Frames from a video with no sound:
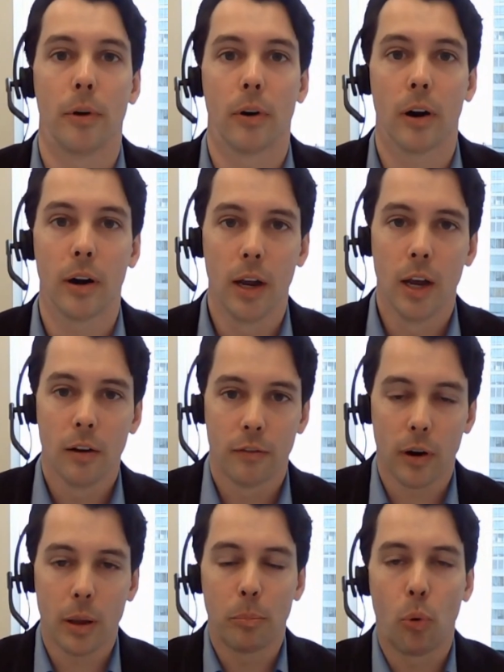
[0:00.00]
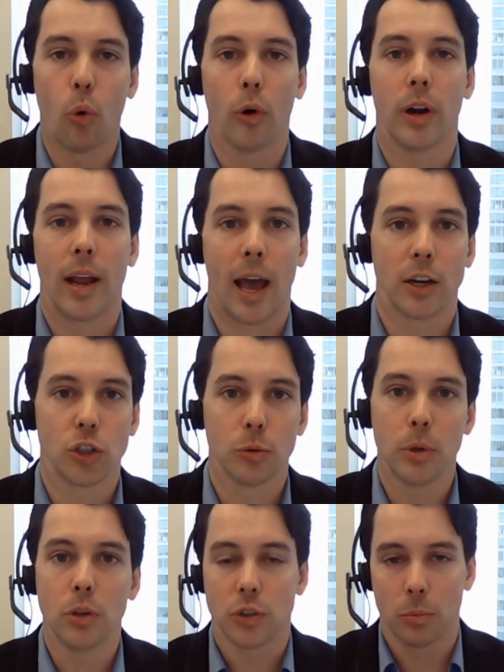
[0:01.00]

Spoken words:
There are very important attributes,